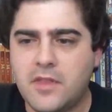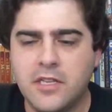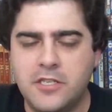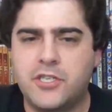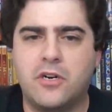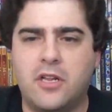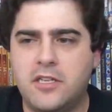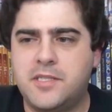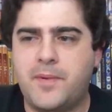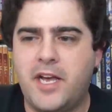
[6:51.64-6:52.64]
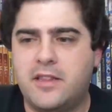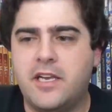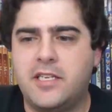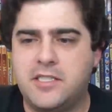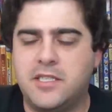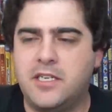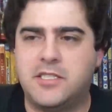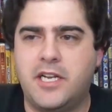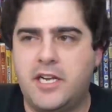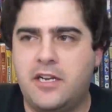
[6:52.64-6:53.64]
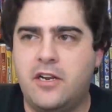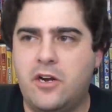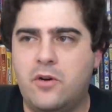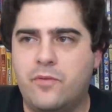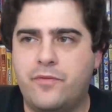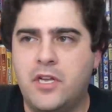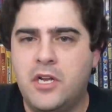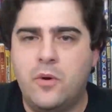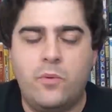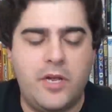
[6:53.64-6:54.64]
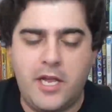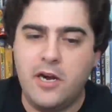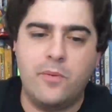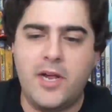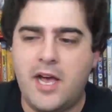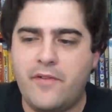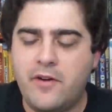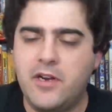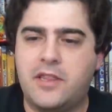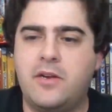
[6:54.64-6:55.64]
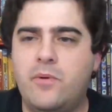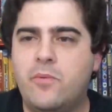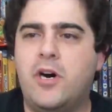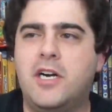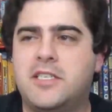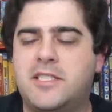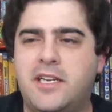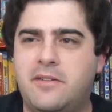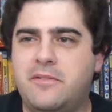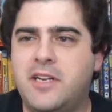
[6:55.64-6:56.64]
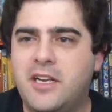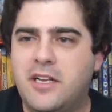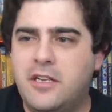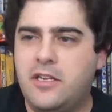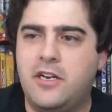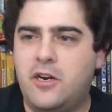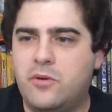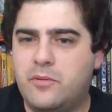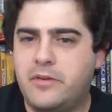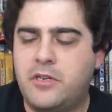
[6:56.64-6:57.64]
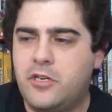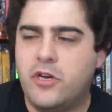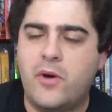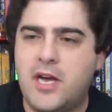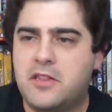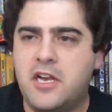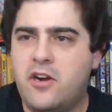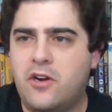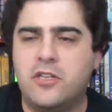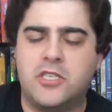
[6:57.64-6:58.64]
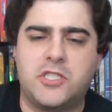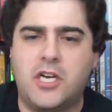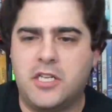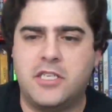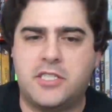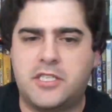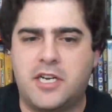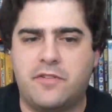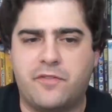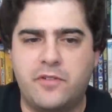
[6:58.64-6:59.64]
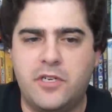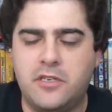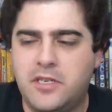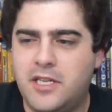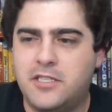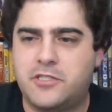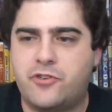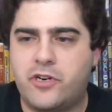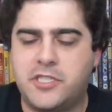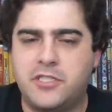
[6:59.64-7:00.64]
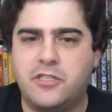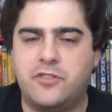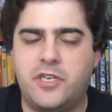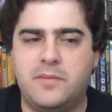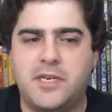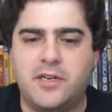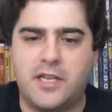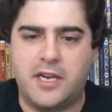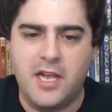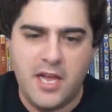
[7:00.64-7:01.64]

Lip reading: they show all these bad things, and they're saying, you know, here we have everything we want, and, you know, you go out there and it's all this stuff, and it crushes your dreams and everything.